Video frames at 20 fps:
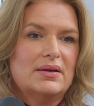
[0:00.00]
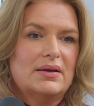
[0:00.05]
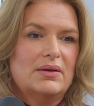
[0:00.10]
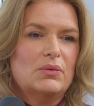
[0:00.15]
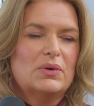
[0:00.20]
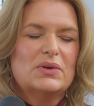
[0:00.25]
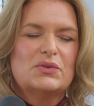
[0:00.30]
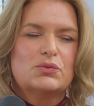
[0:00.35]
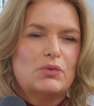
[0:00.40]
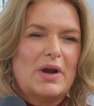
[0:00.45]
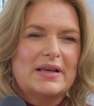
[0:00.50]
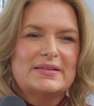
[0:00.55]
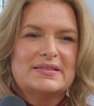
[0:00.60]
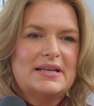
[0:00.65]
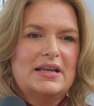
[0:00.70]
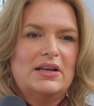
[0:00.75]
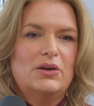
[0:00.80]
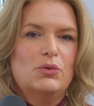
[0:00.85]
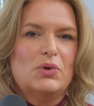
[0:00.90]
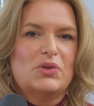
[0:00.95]
was
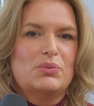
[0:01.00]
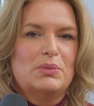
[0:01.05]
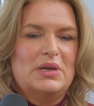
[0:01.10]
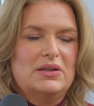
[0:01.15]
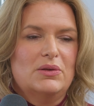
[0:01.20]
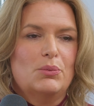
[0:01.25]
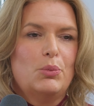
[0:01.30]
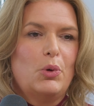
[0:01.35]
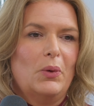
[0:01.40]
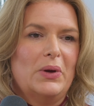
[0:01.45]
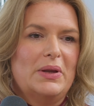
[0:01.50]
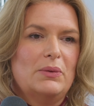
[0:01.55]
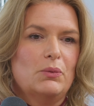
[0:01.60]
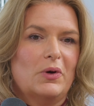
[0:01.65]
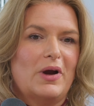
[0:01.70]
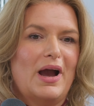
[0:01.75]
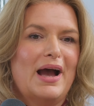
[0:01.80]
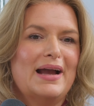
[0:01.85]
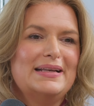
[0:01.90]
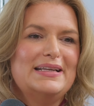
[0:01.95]
resonated with me in the point
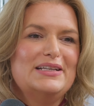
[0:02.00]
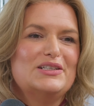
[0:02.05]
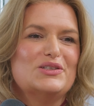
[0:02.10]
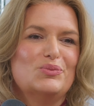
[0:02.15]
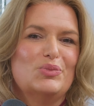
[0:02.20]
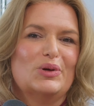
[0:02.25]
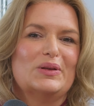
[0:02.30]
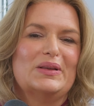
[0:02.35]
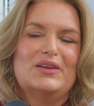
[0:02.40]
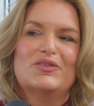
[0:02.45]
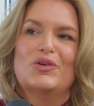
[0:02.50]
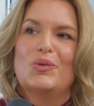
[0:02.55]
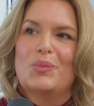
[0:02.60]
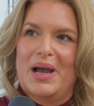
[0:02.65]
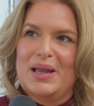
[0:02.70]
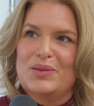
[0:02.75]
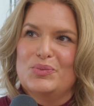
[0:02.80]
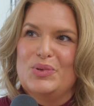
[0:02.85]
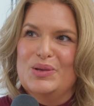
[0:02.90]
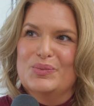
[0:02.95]
where I need to believe in
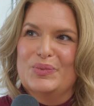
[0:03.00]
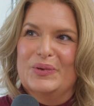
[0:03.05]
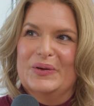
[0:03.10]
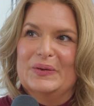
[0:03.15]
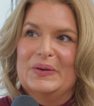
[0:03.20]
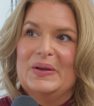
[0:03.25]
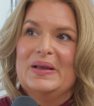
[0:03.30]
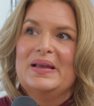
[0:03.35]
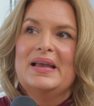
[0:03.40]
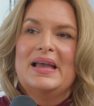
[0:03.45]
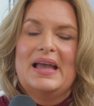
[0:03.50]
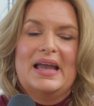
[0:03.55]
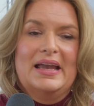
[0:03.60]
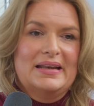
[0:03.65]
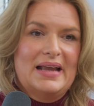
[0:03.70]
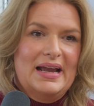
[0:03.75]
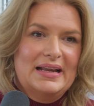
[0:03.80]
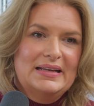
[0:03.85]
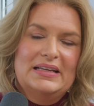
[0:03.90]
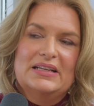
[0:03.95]
my people
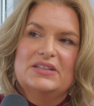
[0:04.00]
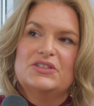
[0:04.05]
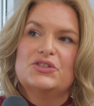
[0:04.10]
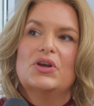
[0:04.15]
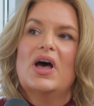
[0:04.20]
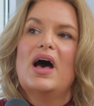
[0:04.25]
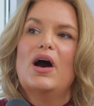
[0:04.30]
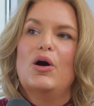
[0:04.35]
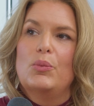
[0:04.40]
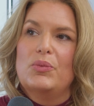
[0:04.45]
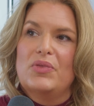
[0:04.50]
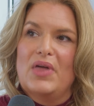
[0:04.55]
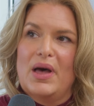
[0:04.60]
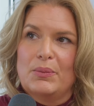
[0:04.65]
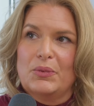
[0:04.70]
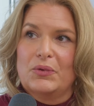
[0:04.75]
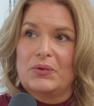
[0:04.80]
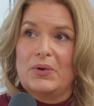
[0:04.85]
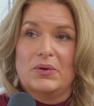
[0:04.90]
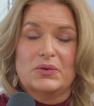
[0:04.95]
and I need to help
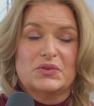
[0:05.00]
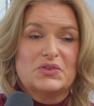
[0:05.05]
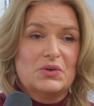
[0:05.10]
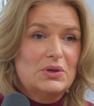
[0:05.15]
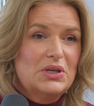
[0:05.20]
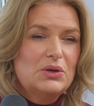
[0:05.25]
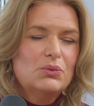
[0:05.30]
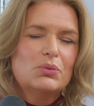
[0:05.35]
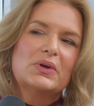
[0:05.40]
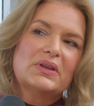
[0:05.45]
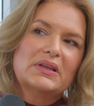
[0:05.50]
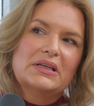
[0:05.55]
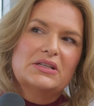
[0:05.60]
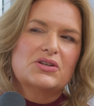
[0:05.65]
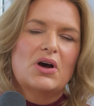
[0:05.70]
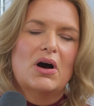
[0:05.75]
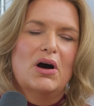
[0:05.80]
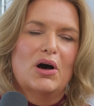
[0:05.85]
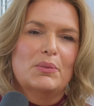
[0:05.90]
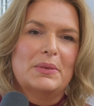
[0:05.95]
them grow. So he really
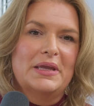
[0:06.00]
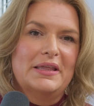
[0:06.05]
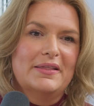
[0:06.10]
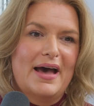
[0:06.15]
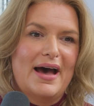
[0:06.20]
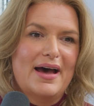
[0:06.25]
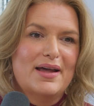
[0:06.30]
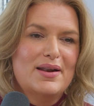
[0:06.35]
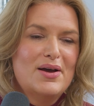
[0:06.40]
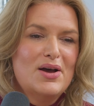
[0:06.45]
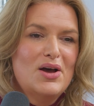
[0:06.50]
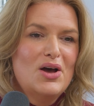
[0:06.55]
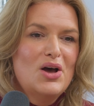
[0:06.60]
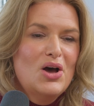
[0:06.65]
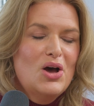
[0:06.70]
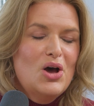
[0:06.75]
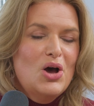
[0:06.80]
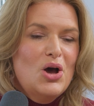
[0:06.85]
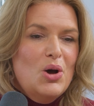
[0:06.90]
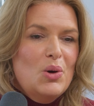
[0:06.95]
taught me that.
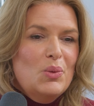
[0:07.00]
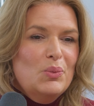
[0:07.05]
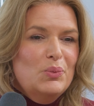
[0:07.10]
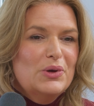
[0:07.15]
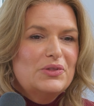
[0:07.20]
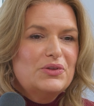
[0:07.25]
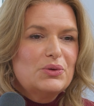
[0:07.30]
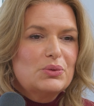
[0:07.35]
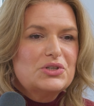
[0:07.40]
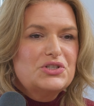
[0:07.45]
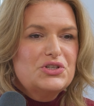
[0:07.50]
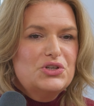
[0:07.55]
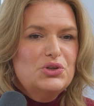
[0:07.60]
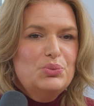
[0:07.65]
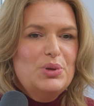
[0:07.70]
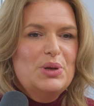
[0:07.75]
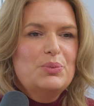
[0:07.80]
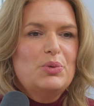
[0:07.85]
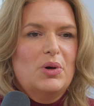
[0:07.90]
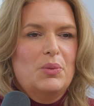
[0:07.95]
But there were two
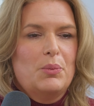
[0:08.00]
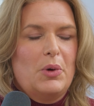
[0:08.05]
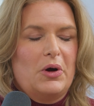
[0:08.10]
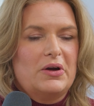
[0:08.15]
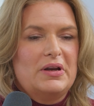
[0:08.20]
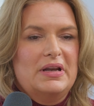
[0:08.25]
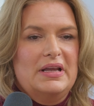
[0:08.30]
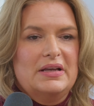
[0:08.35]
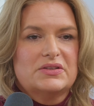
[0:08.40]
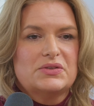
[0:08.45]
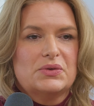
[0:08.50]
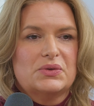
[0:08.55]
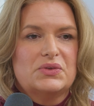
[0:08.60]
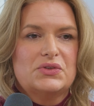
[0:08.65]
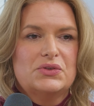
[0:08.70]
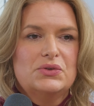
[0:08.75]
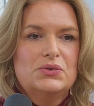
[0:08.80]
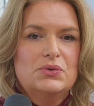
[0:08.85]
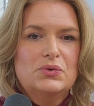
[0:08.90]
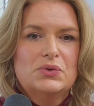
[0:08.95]
people in marketing. So
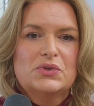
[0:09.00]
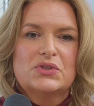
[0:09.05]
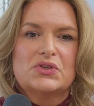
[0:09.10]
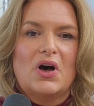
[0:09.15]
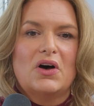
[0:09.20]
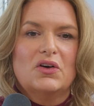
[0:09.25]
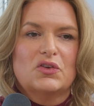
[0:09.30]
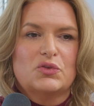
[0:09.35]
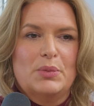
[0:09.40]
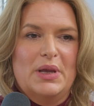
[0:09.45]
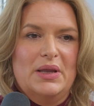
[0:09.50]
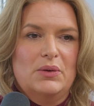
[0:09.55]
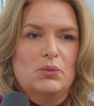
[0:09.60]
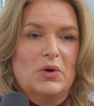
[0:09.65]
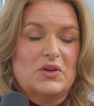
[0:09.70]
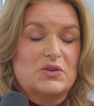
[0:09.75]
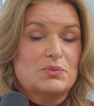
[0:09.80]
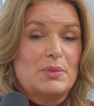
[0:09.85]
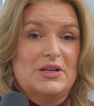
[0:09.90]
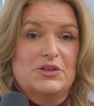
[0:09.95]
Sue Salzman
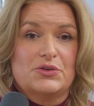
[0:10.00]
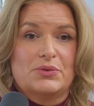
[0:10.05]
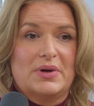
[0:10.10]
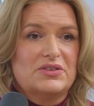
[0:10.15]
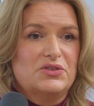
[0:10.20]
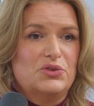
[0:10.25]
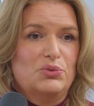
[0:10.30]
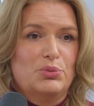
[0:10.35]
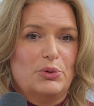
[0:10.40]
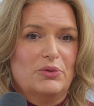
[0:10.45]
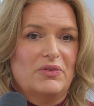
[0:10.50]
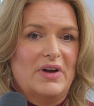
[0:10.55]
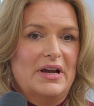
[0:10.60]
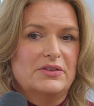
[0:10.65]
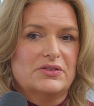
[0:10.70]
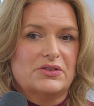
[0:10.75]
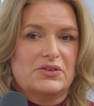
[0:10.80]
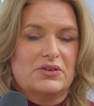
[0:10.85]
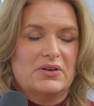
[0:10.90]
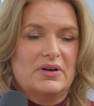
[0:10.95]
was my direct
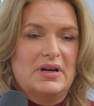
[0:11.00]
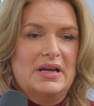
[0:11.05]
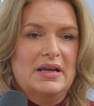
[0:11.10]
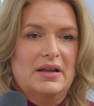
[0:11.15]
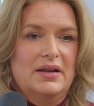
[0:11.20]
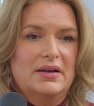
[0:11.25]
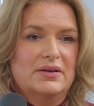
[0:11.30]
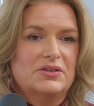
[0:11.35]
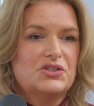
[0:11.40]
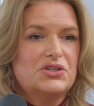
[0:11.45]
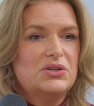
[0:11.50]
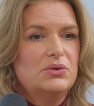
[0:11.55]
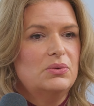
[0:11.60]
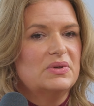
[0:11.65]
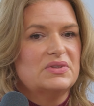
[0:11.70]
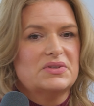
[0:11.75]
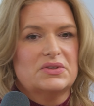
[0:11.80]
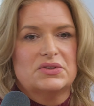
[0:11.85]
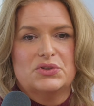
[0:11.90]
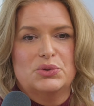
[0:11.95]
supervisor, and she
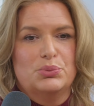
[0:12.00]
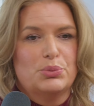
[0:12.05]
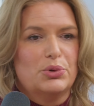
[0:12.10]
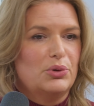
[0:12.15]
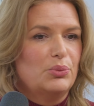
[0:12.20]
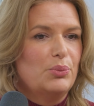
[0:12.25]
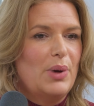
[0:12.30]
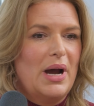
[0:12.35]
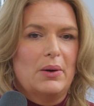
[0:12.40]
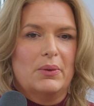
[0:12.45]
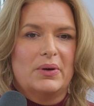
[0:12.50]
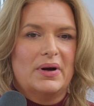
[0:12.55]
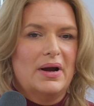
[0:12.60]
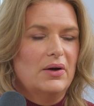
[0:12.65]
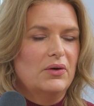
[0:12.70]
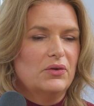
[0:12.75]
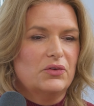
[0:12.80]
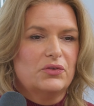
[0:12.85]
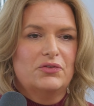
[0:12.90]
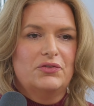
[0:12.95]
was a super
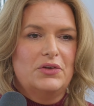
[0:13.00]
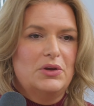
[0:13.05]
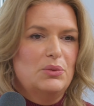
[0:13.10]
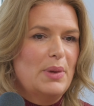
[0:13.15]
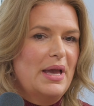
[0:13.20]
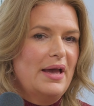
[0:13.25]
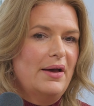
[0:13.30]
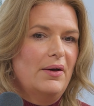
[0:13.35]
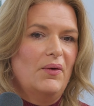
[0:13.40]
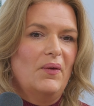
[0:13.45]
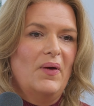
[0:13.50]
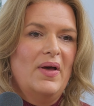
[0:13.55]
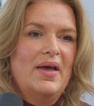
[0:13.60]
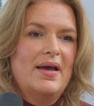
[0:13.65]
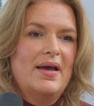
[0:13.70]
powerhouse female,